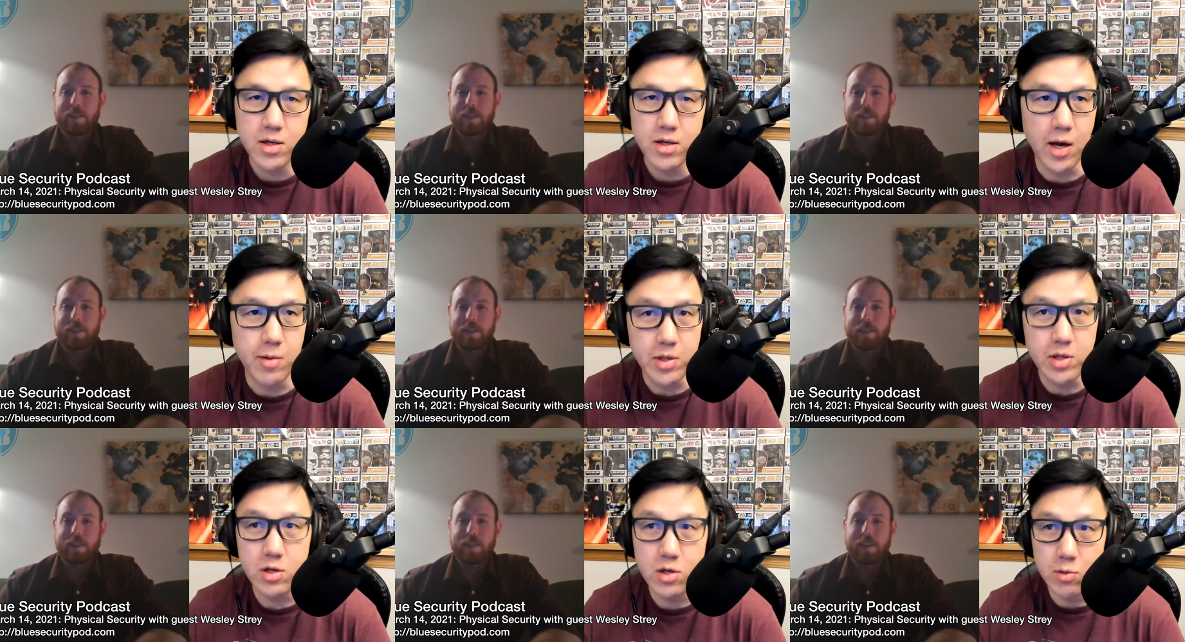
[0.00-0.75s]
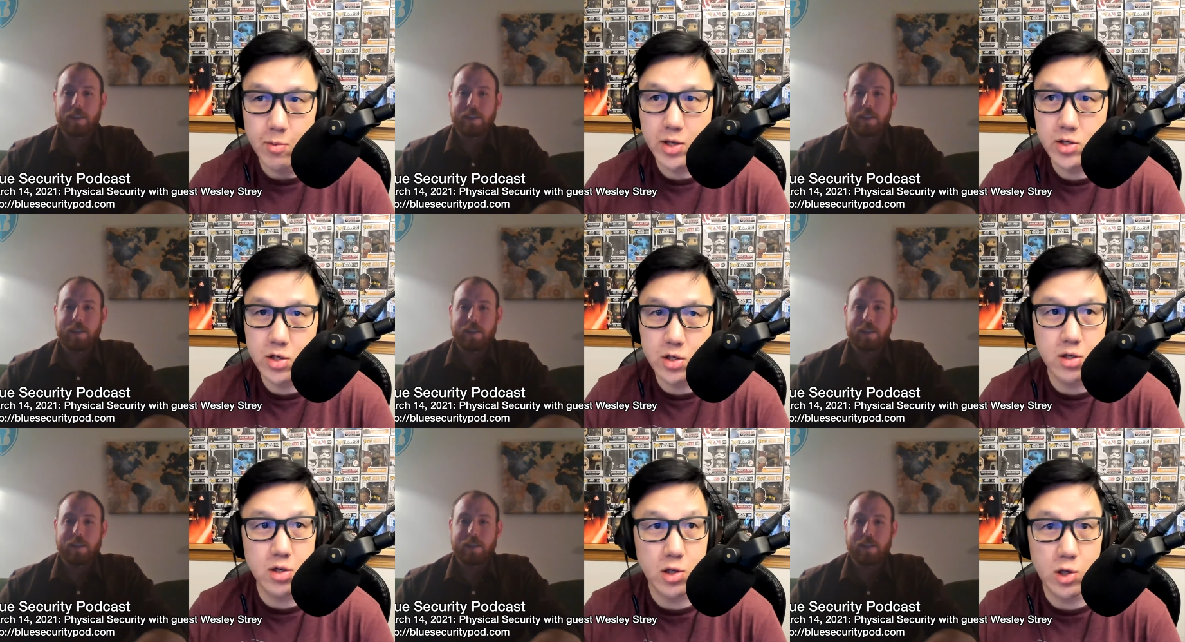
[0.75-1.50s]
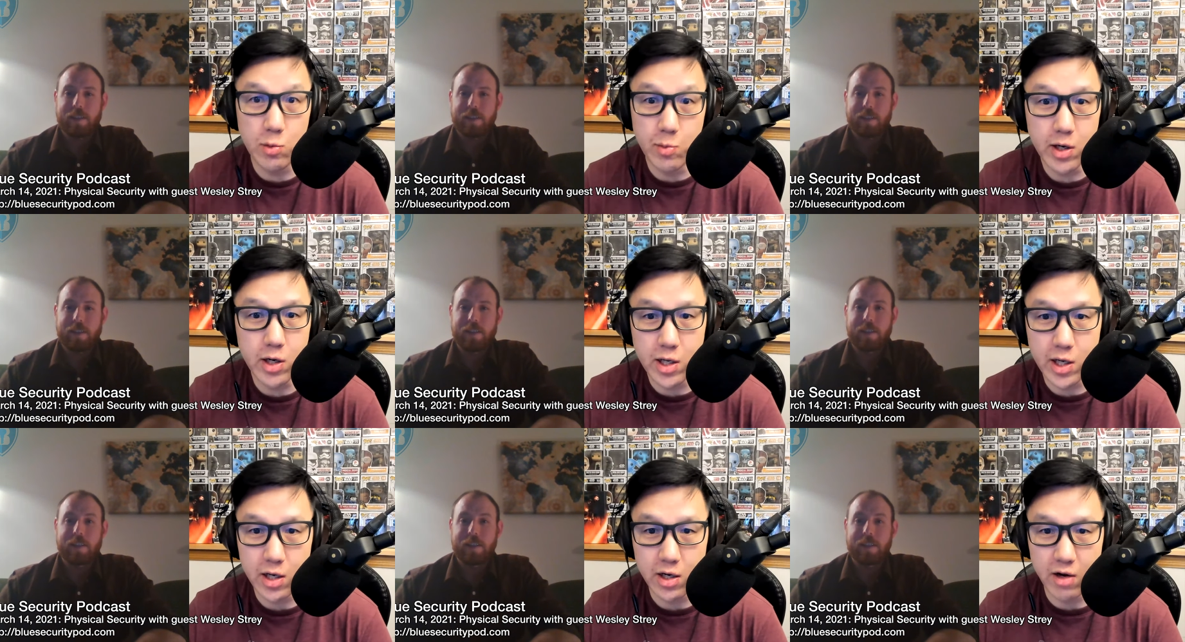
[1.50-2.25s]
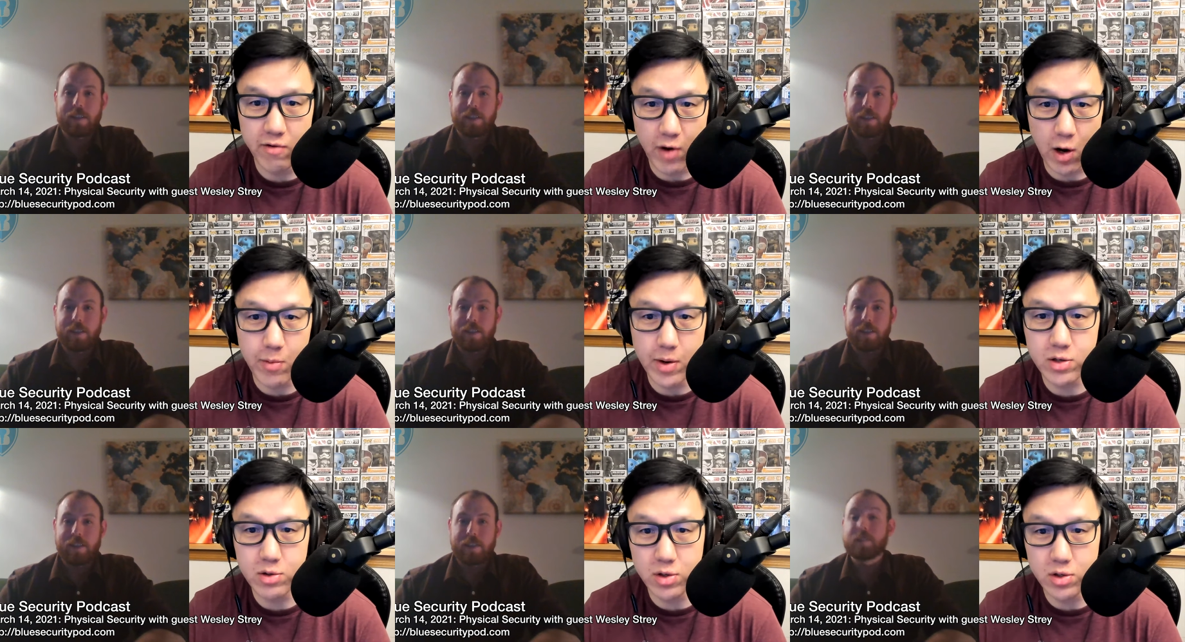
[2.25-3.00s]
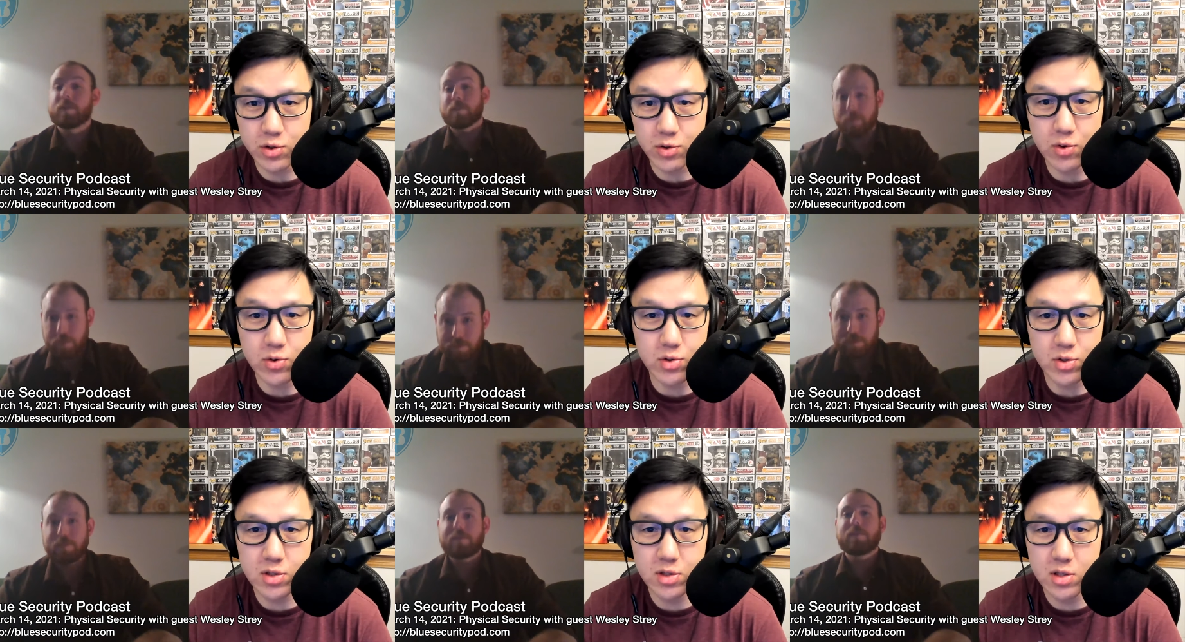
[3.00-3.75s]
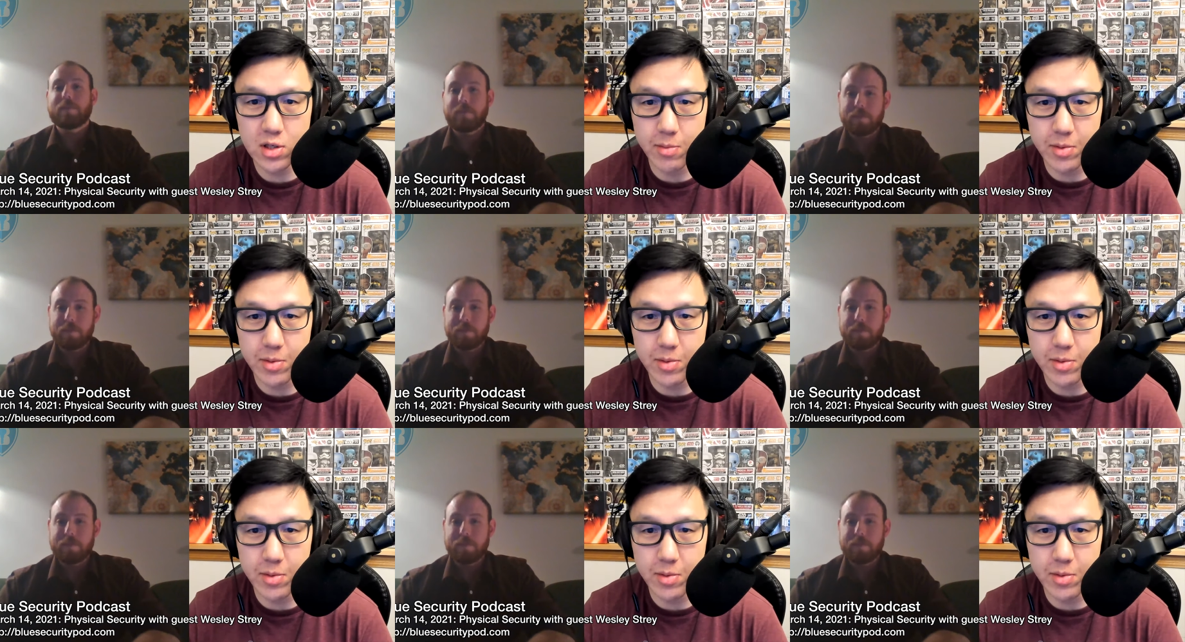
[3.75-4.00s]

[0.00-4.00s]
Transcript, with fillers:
Speaker 1: Yeah, I mean, you mentioned humidity and environmental controls.